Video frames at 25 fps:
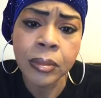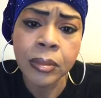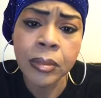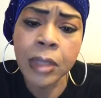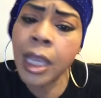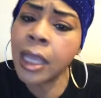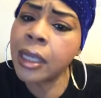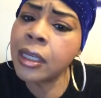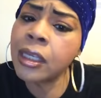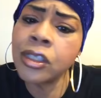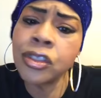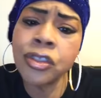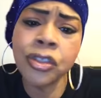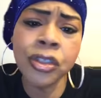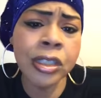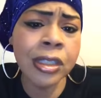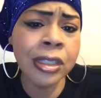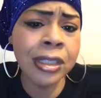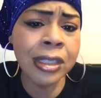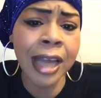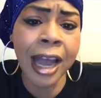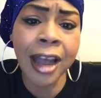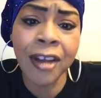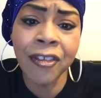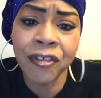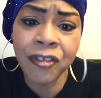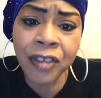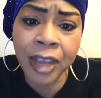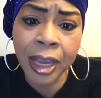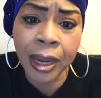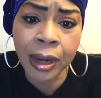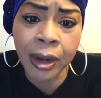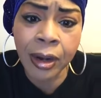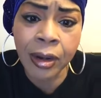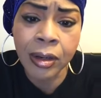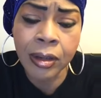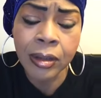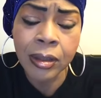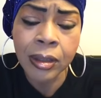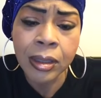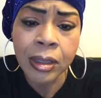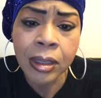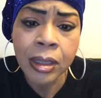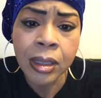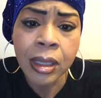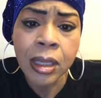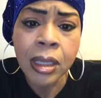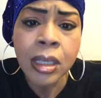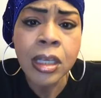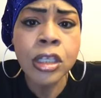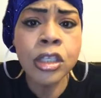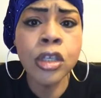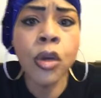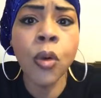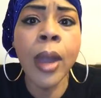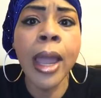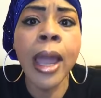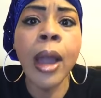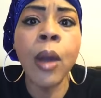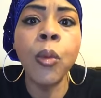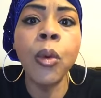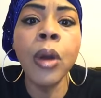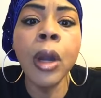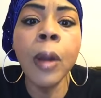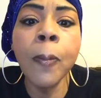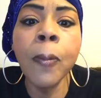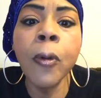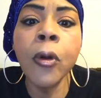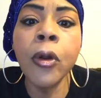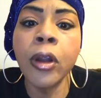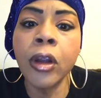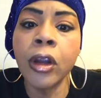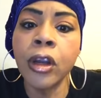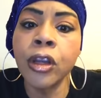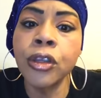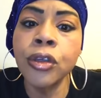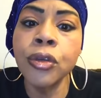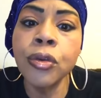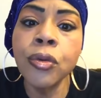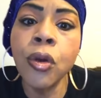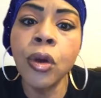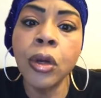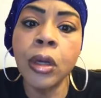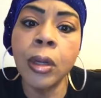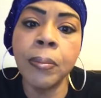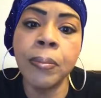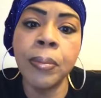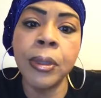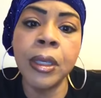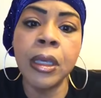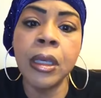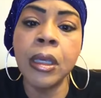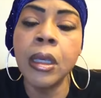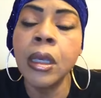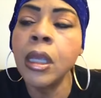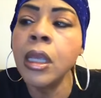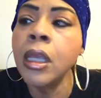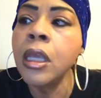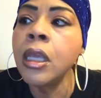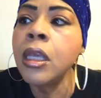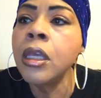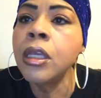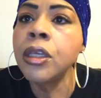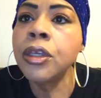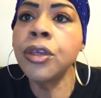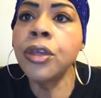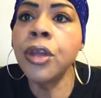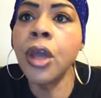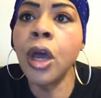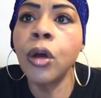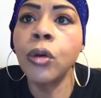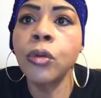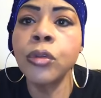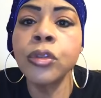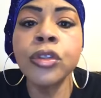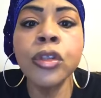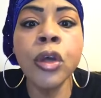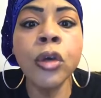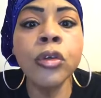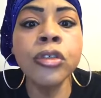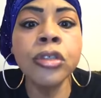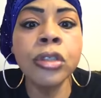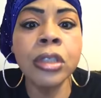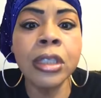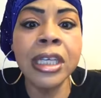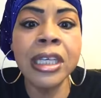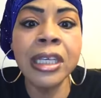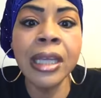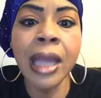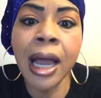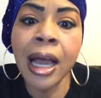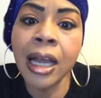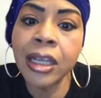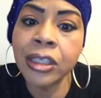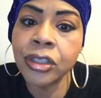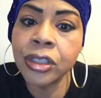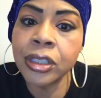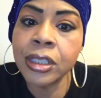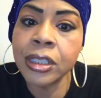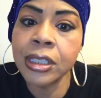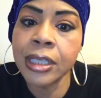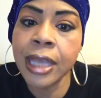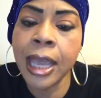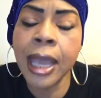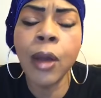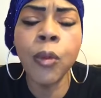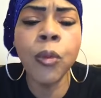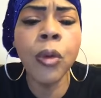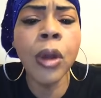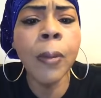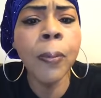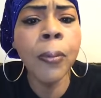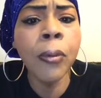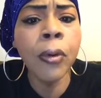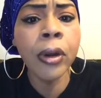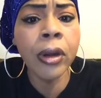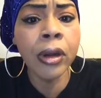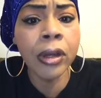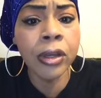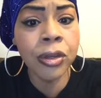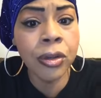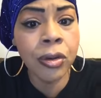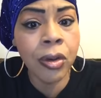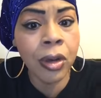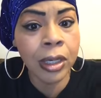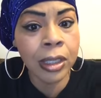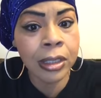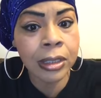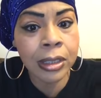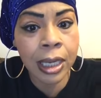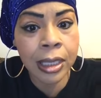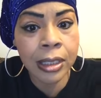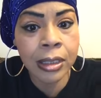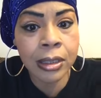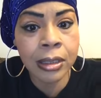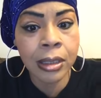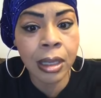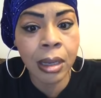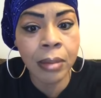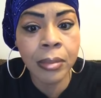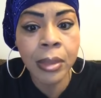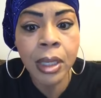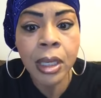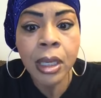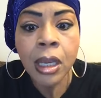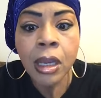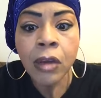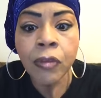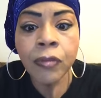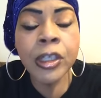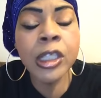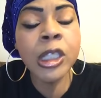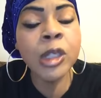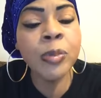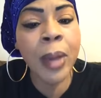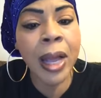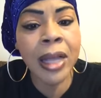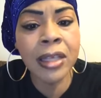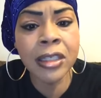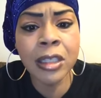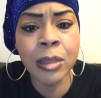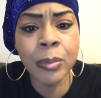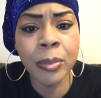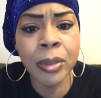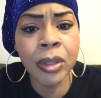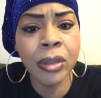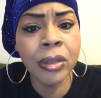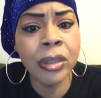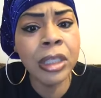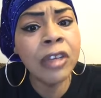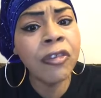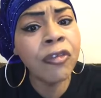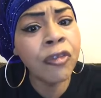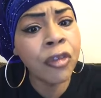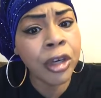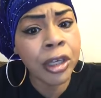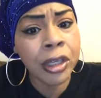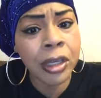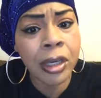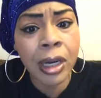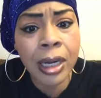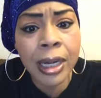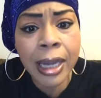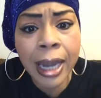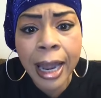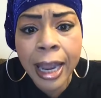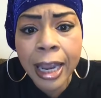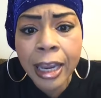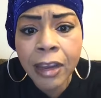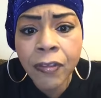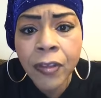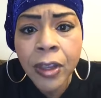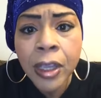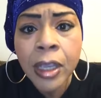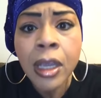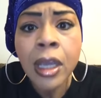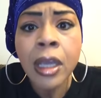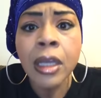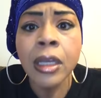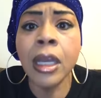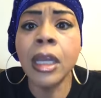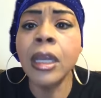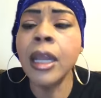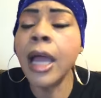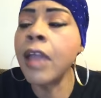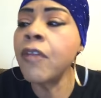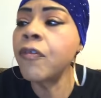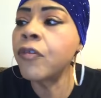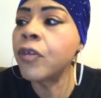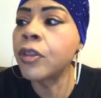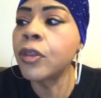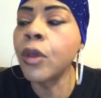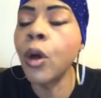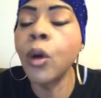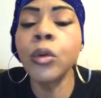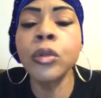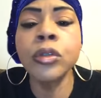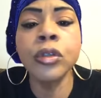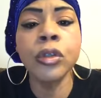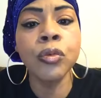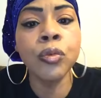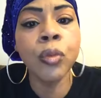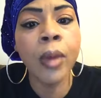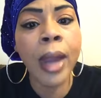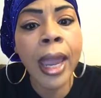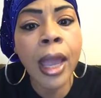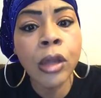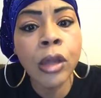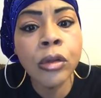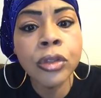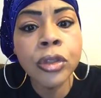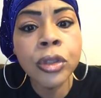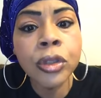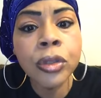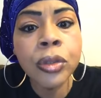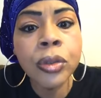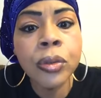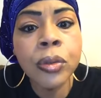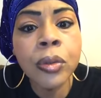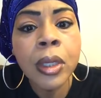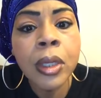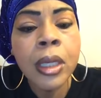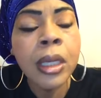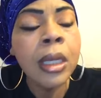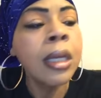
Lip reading: And it's just not fair. So at what point are you going to be, socially conscious? At what point are you going to take some responsibility for your life, the life of those around you,